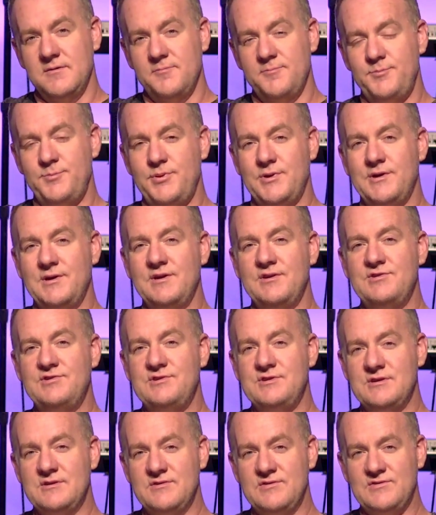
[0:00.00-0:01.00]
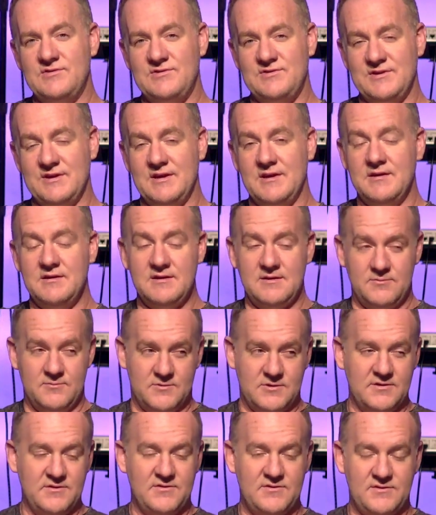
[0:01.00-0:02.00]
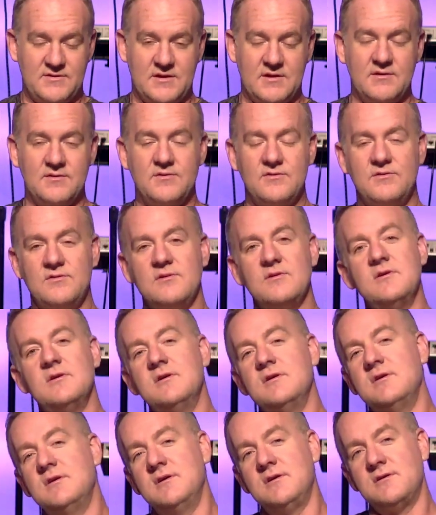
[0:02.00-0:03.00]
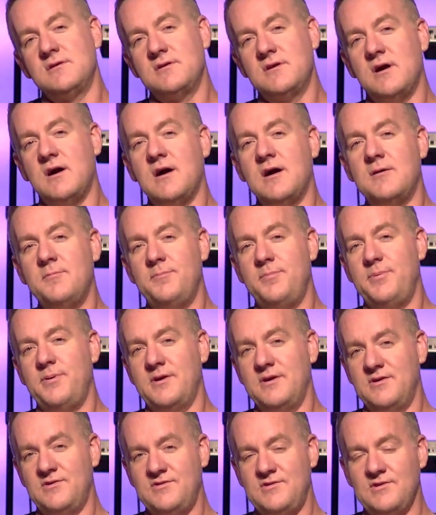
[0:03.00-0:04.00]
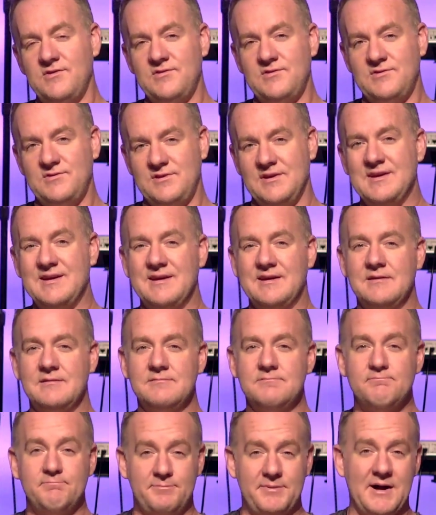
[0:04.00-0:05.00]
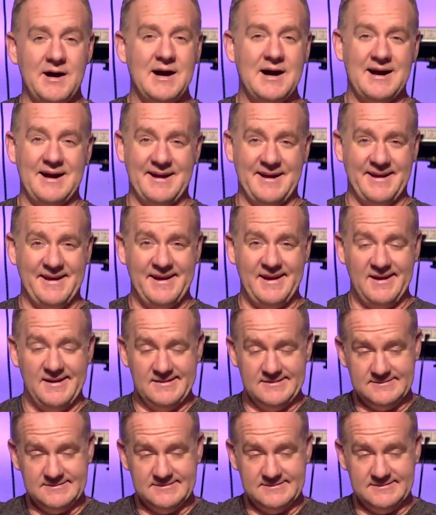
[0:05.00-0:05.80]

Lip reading: punishes sin in one sense. God punishes sin by